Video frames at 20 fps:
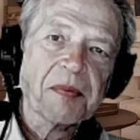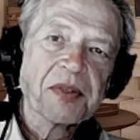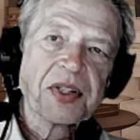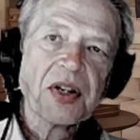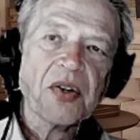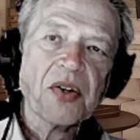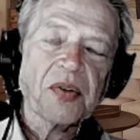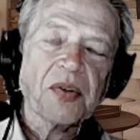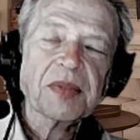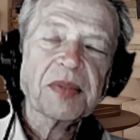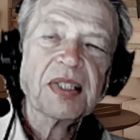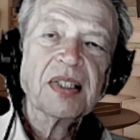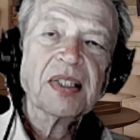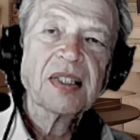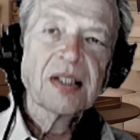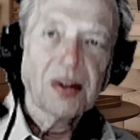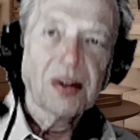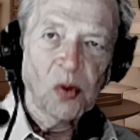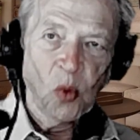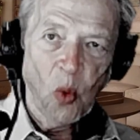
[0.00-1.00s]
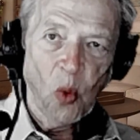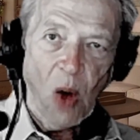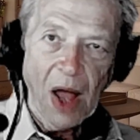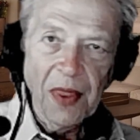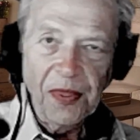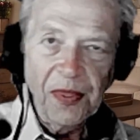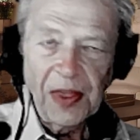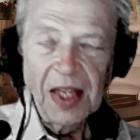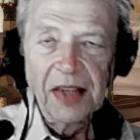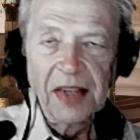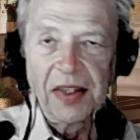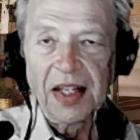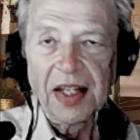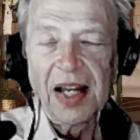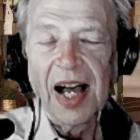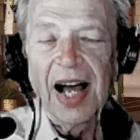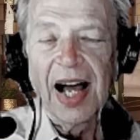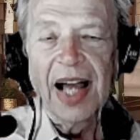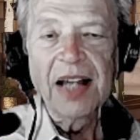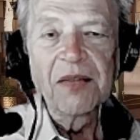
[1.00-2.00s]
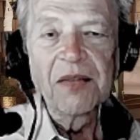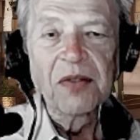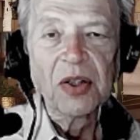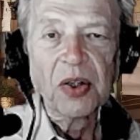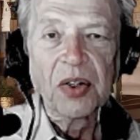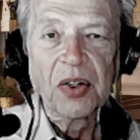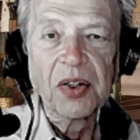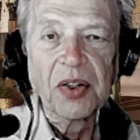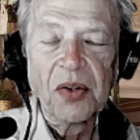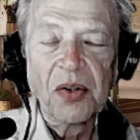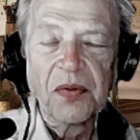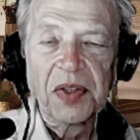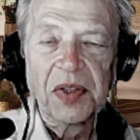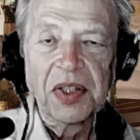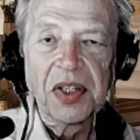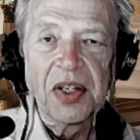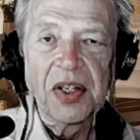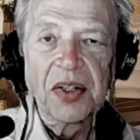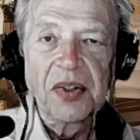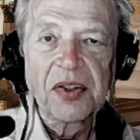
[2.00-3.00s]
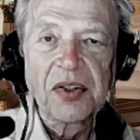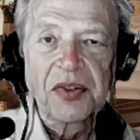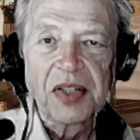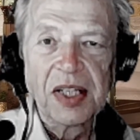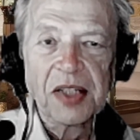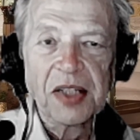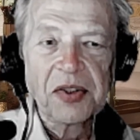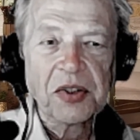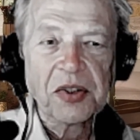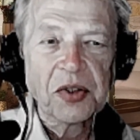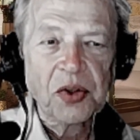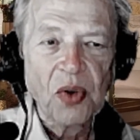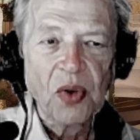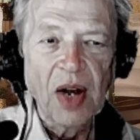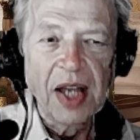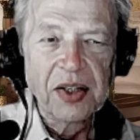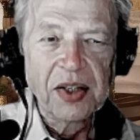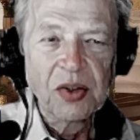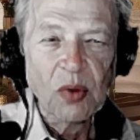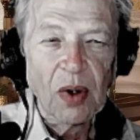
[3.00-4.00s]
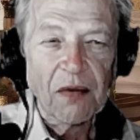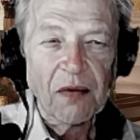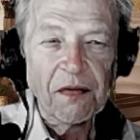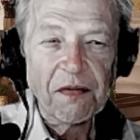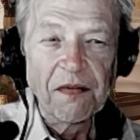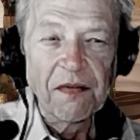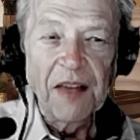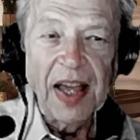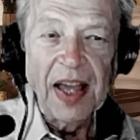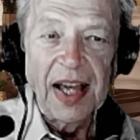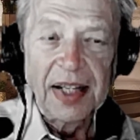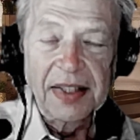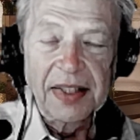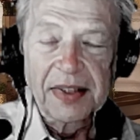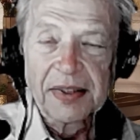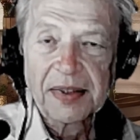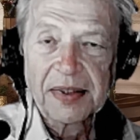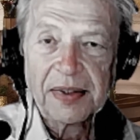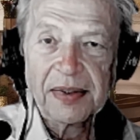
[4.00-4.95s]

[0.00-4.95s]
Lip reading: So one thing that I've learned over the years is to try to affect